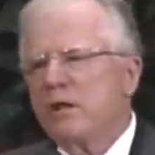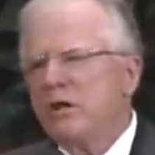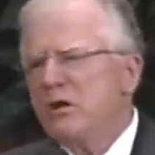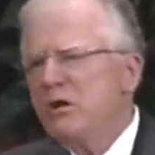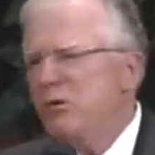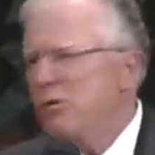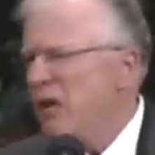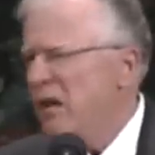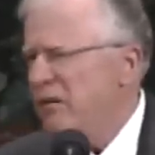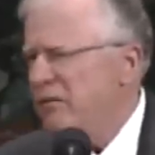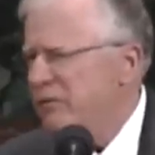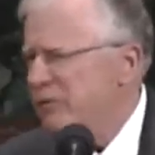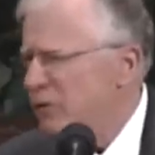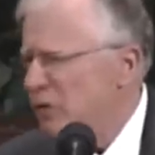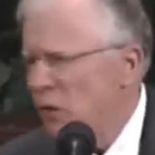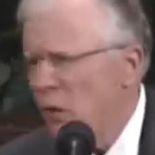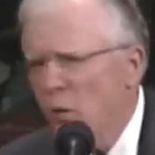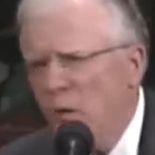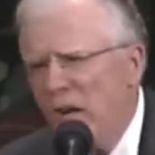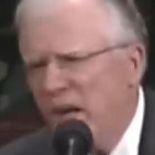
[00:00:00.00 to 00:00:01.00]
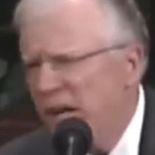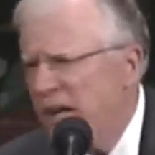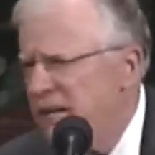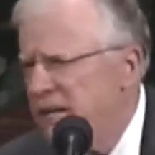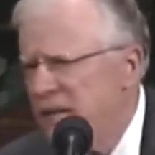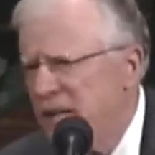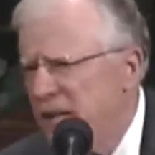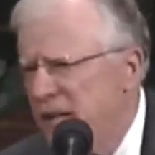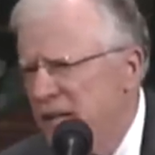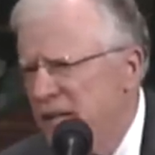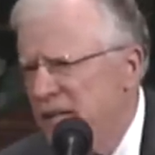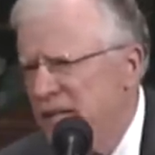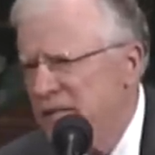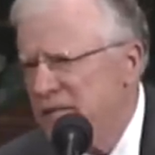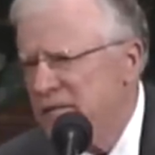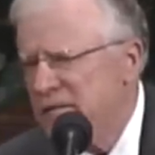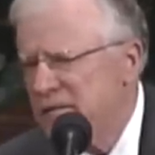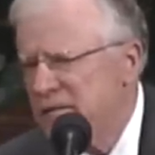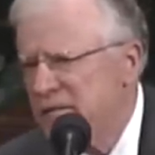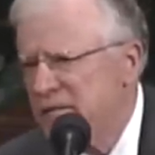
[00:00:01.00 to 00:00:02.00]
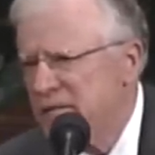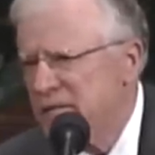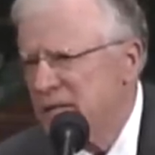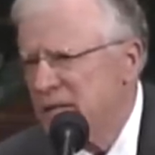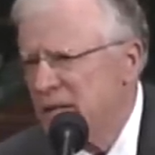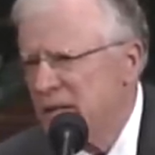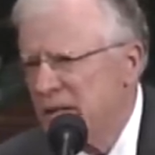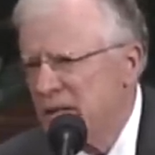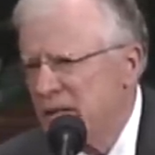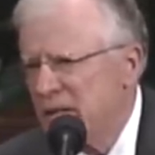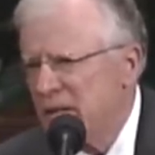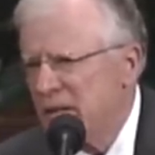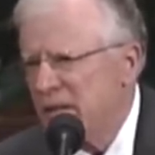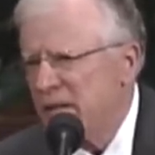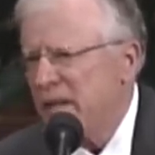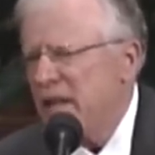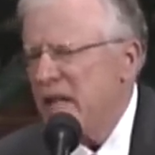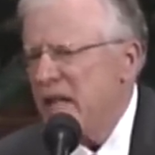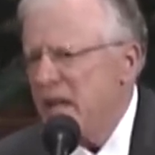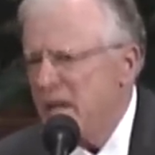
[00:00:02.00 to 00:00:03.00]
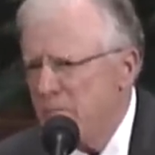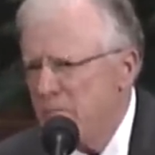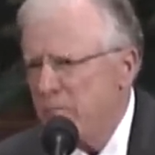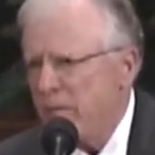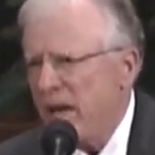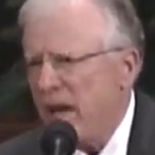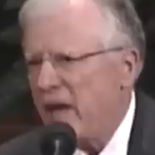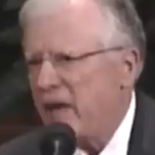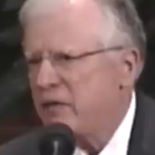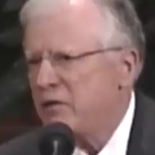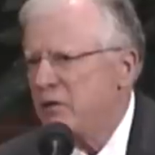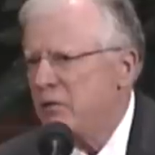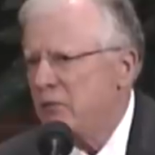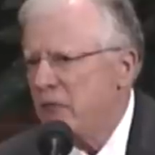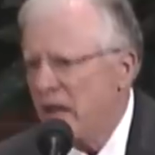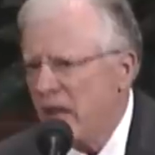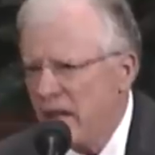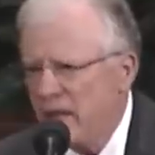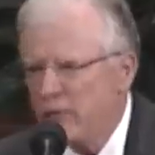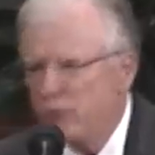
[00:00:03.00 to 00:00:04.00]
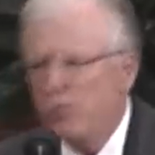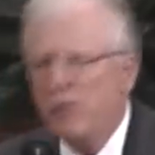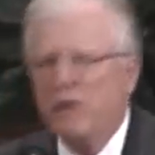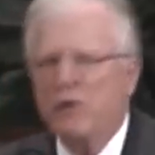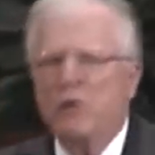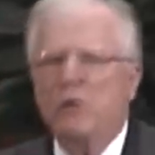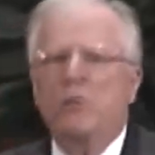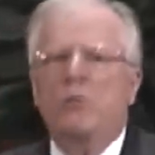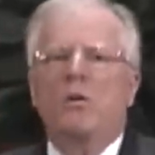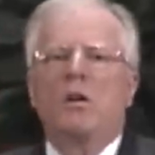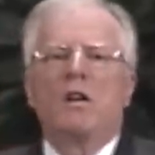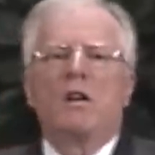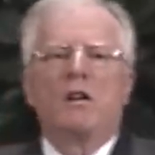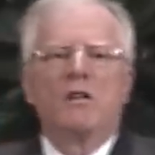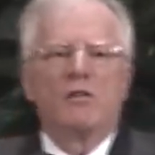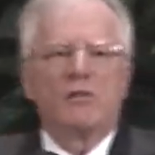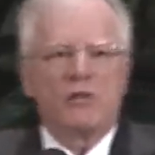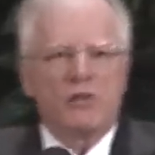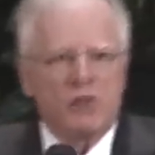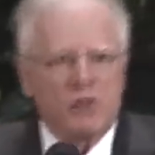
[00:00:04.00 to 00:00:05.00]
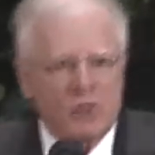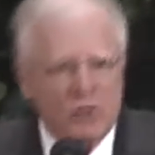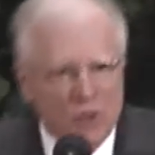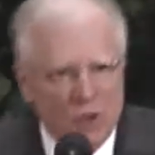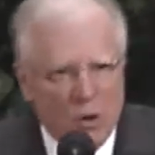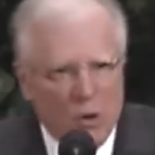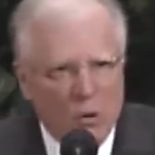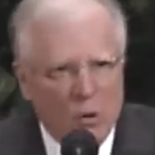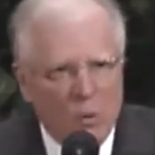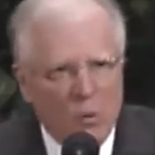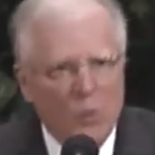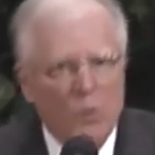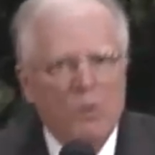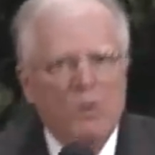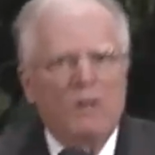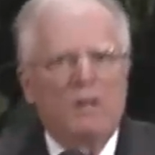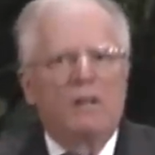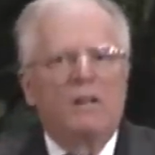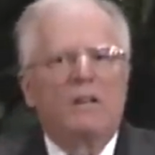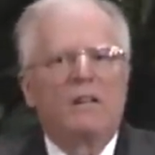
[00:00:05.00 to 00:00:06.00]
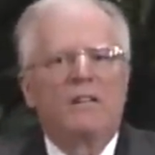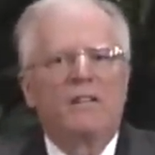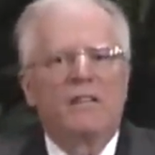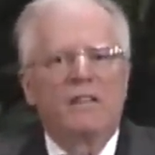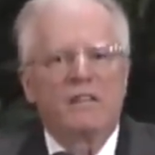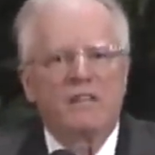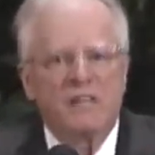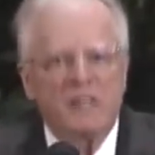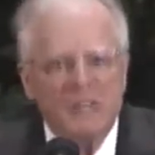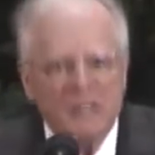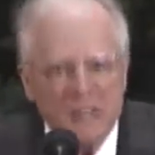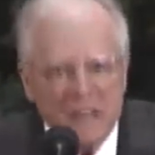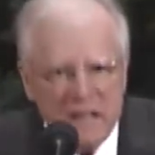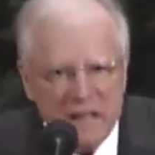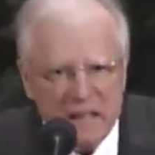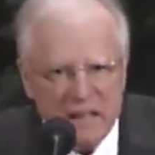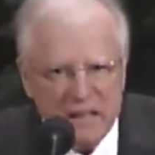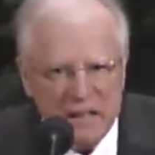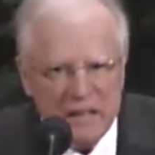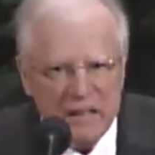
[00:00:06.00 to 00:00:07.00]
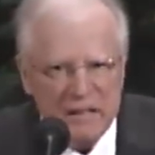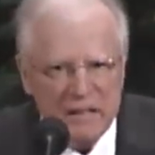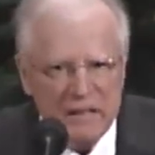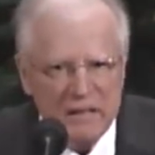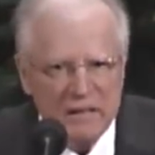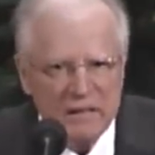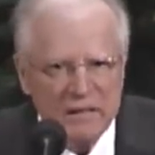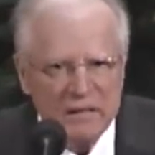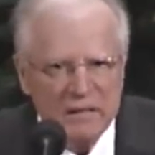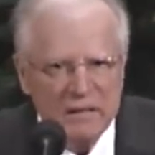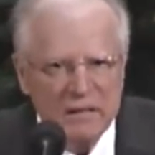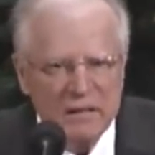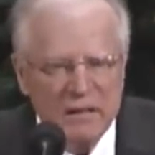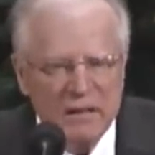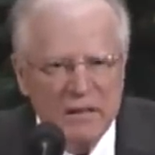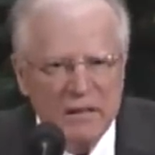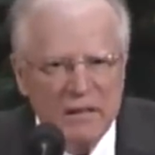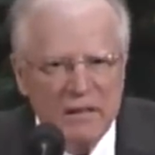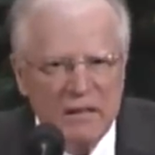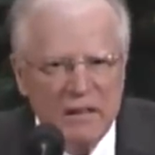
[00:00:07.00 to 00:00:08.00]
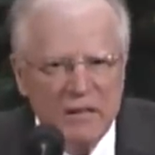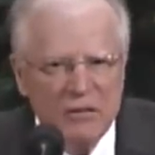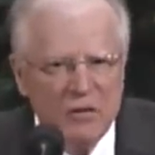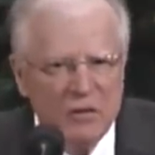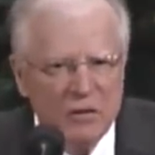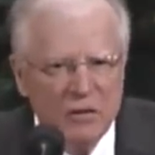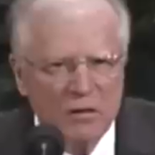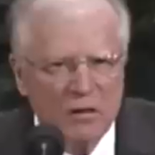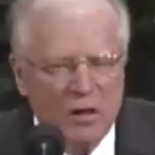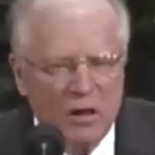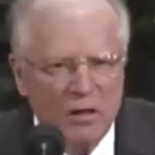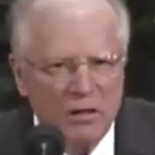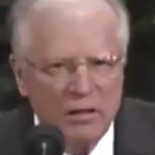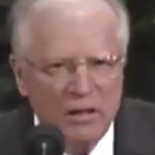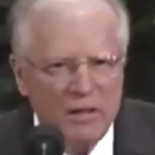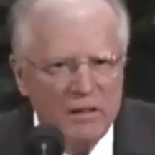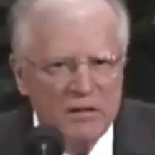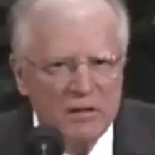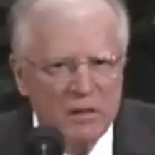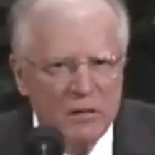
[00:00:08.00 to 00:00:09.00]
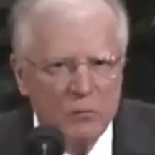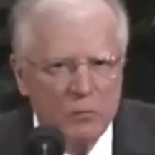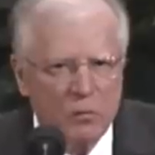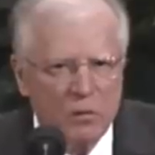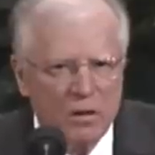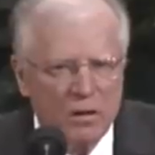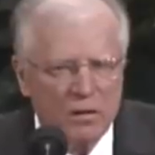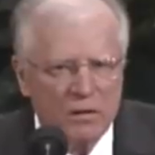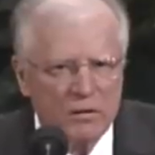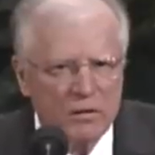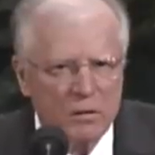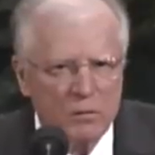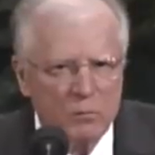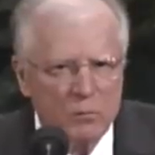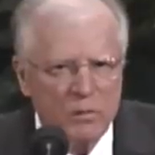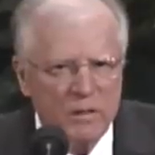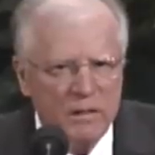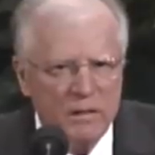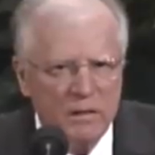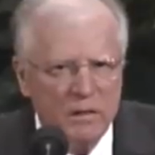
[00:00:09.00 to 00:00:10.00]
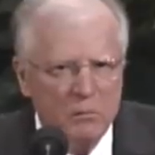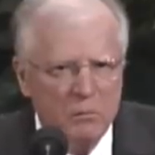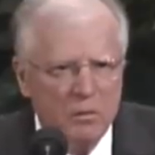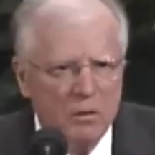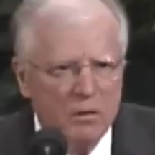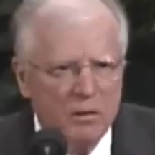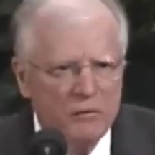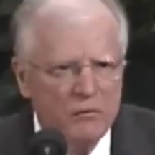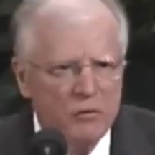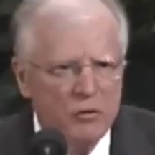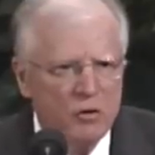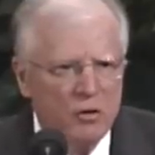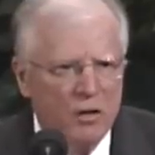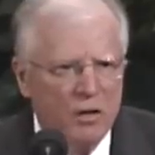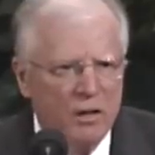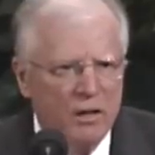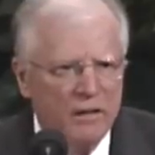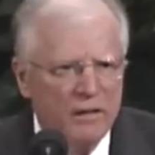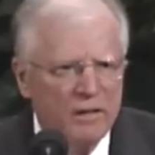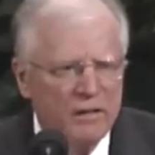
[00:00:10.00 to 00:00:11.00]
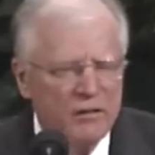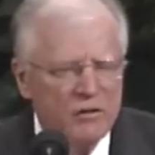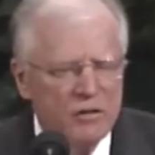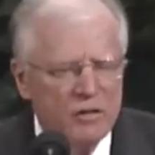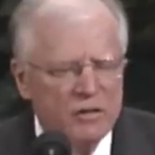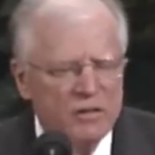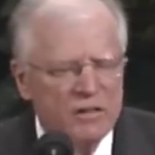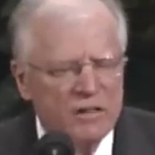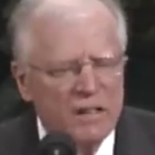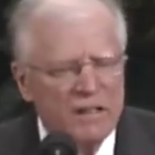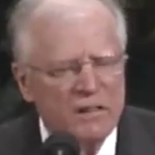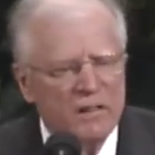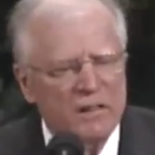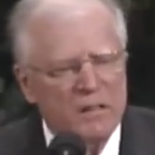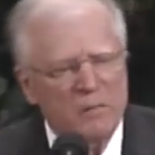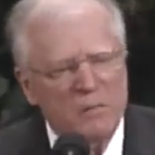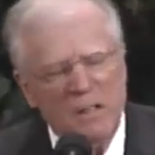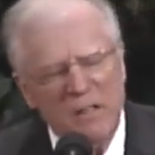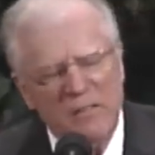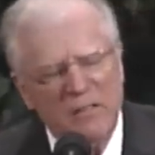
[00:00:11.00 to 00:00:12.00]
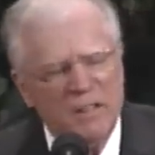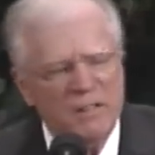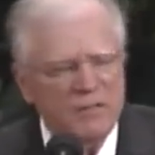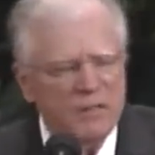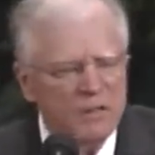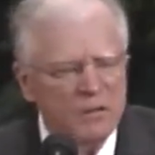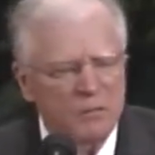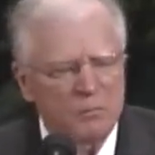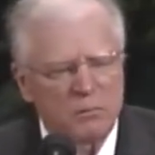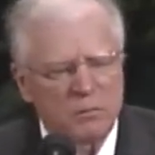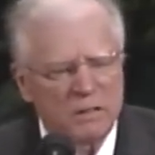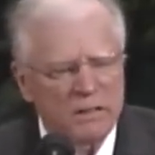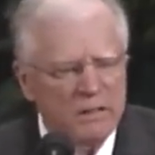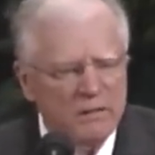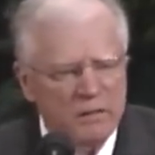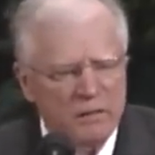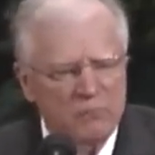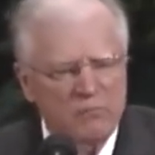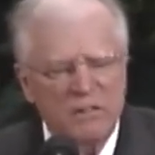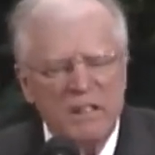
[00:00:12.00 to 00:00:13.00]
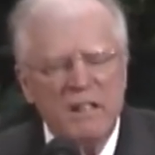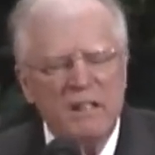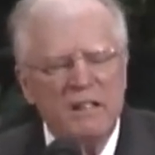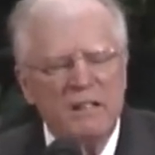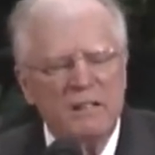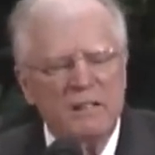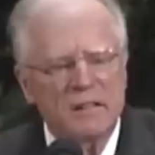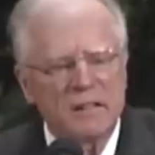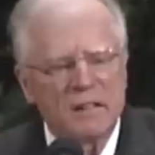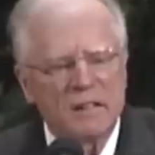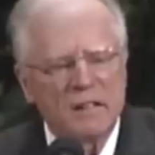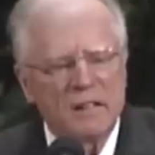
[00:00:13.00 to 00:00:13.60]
You have no idea the impact you have when you sow the seed. Get your colleagues at work to read the book of John and just say to them, even if you don't believe it, read it